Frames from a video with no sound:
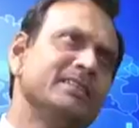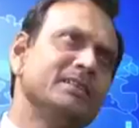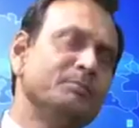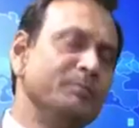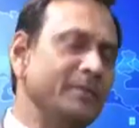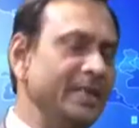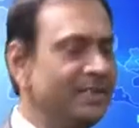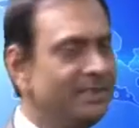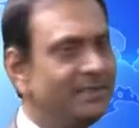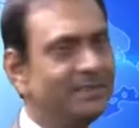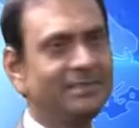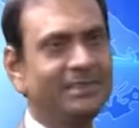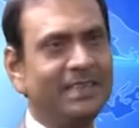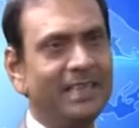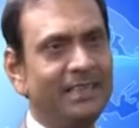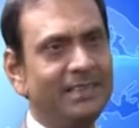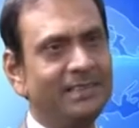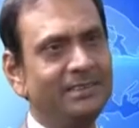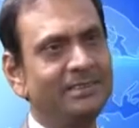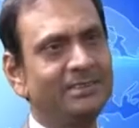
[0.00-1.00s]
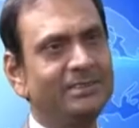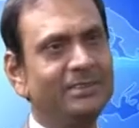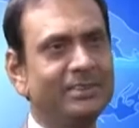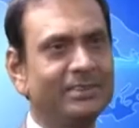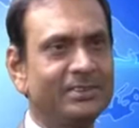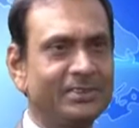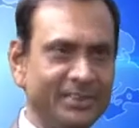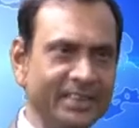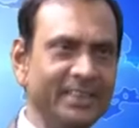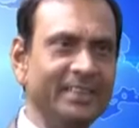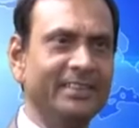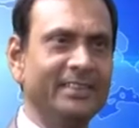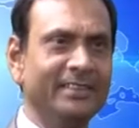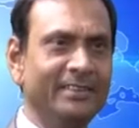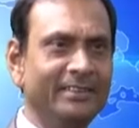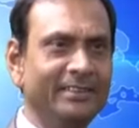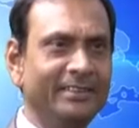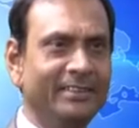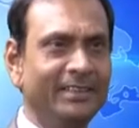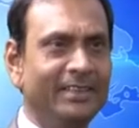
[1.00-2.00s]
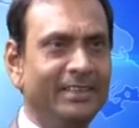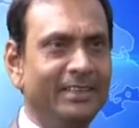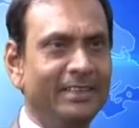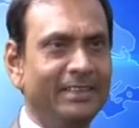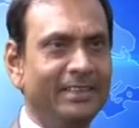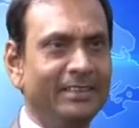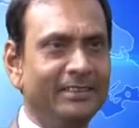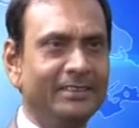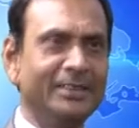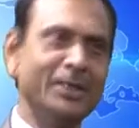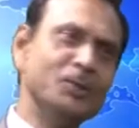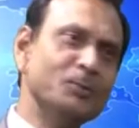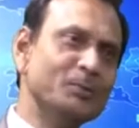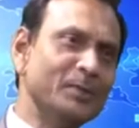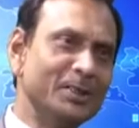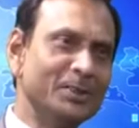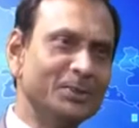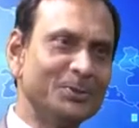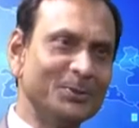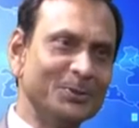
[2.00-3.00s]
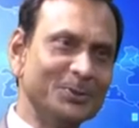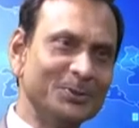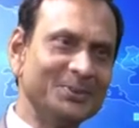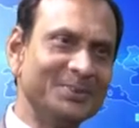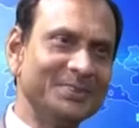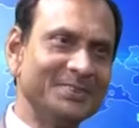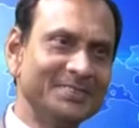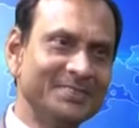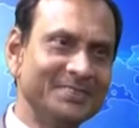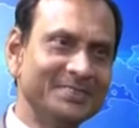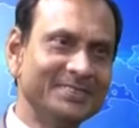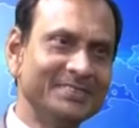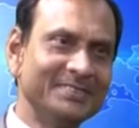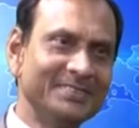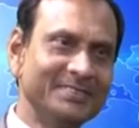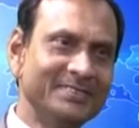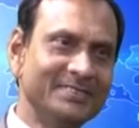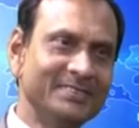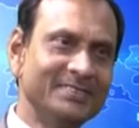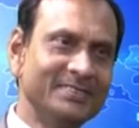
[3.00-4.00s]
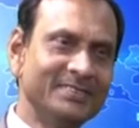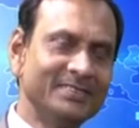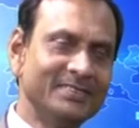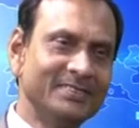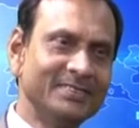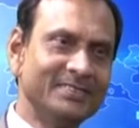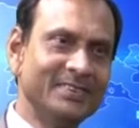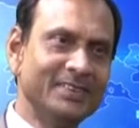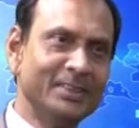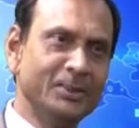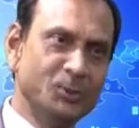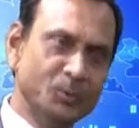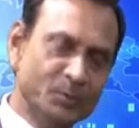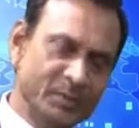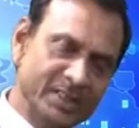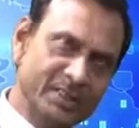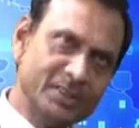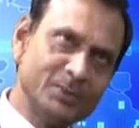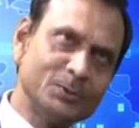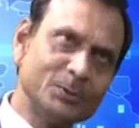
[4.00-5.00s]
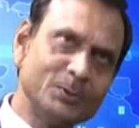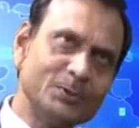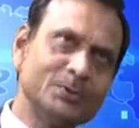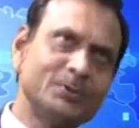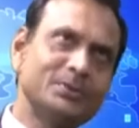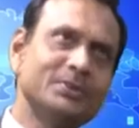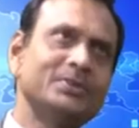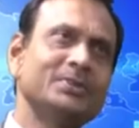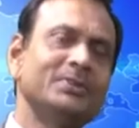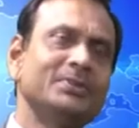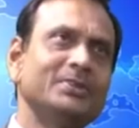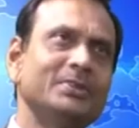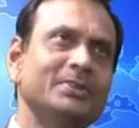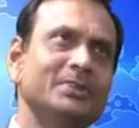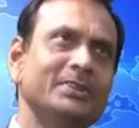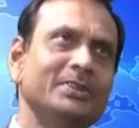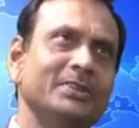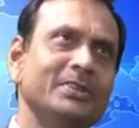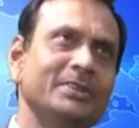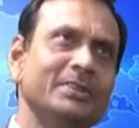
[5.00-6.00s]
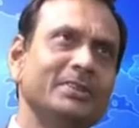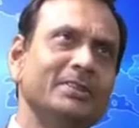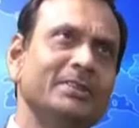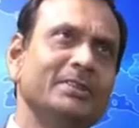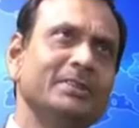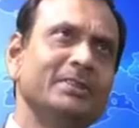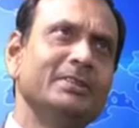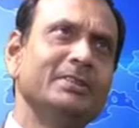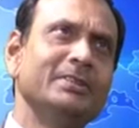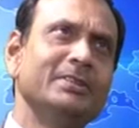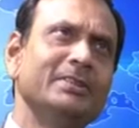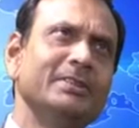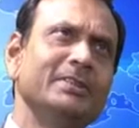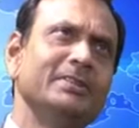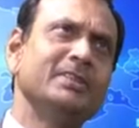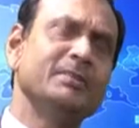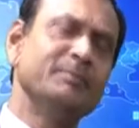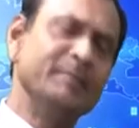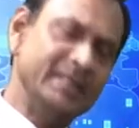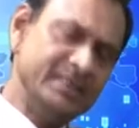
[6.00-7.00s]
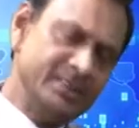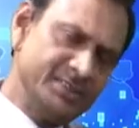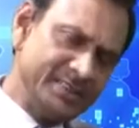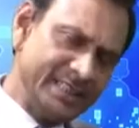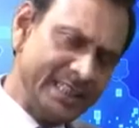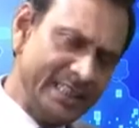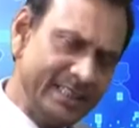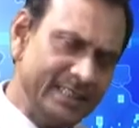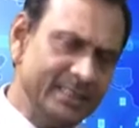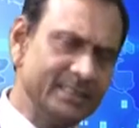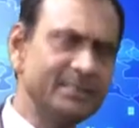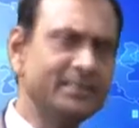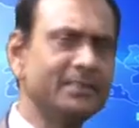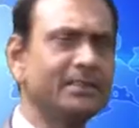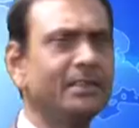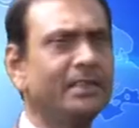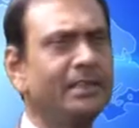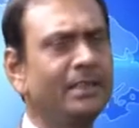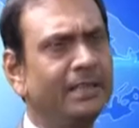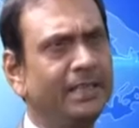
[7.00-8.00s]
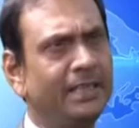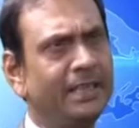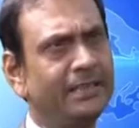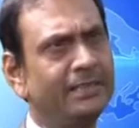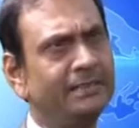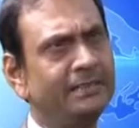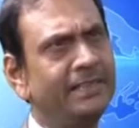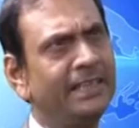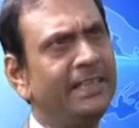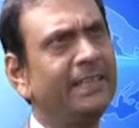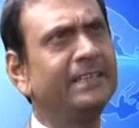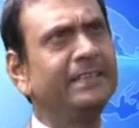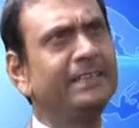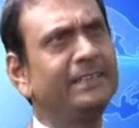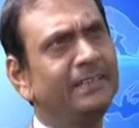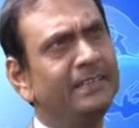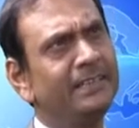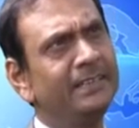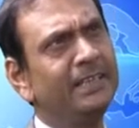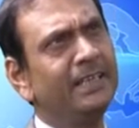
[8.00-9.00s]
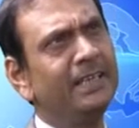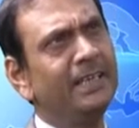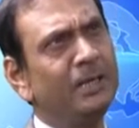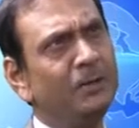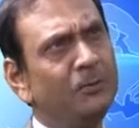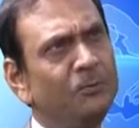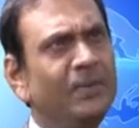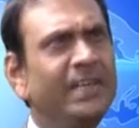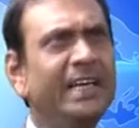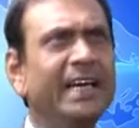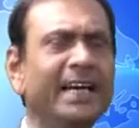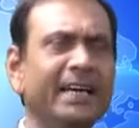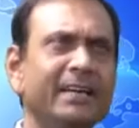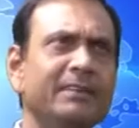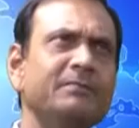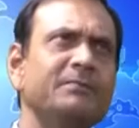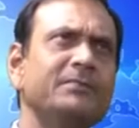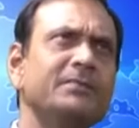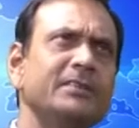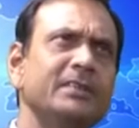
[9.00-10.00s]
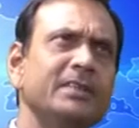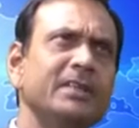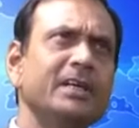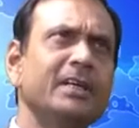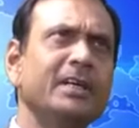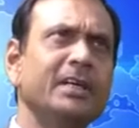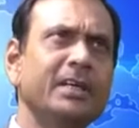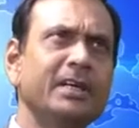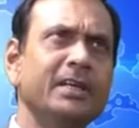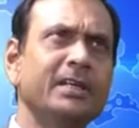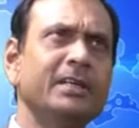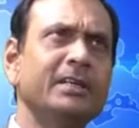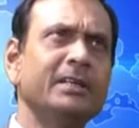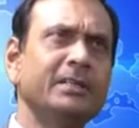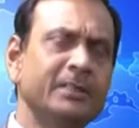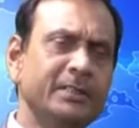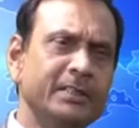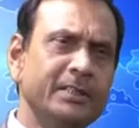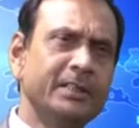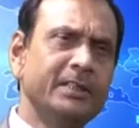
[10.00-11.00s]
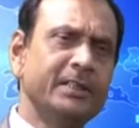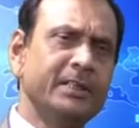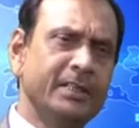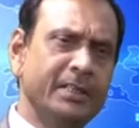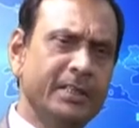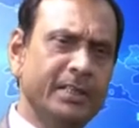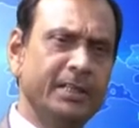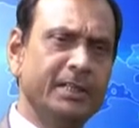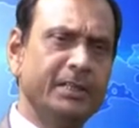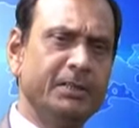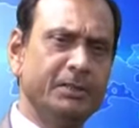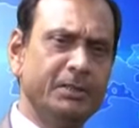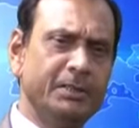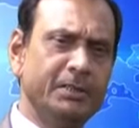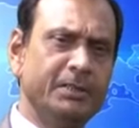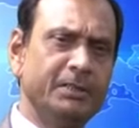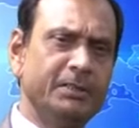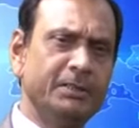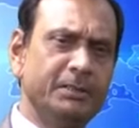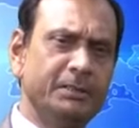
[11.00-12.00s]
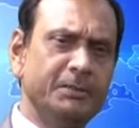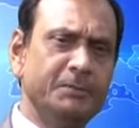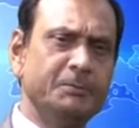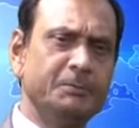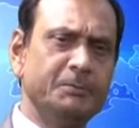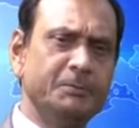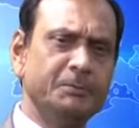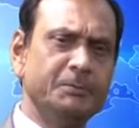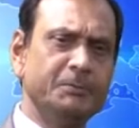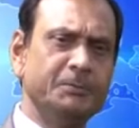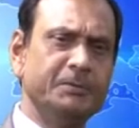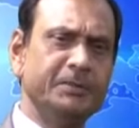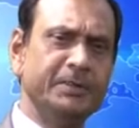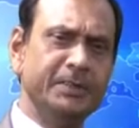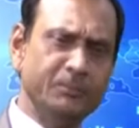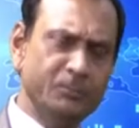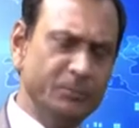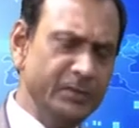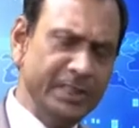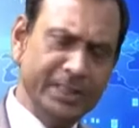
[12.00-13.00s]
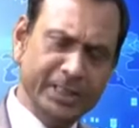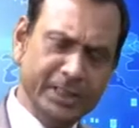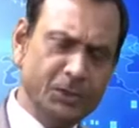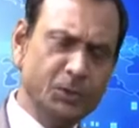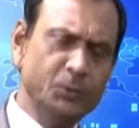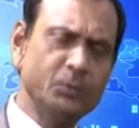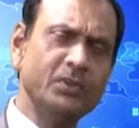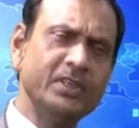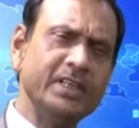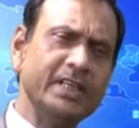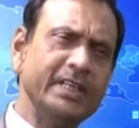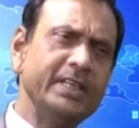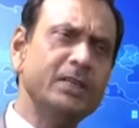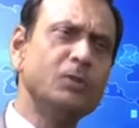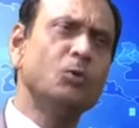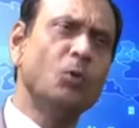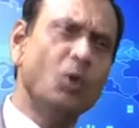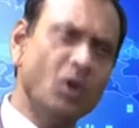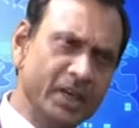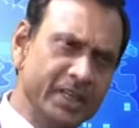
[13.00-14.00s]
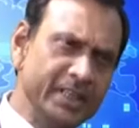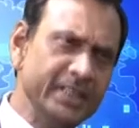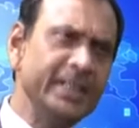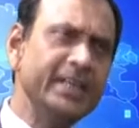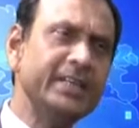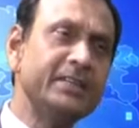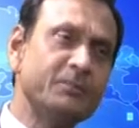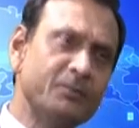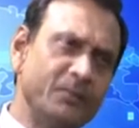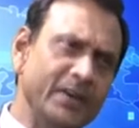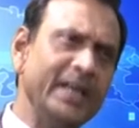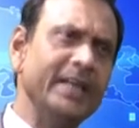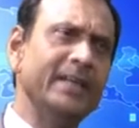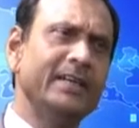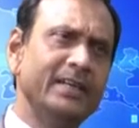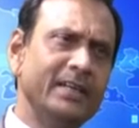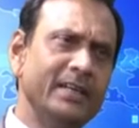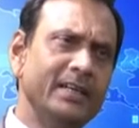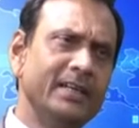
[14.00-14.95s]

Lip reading: major challenge is still the human resource. Human resource is the major challenge, and then we have we need to really coordinate well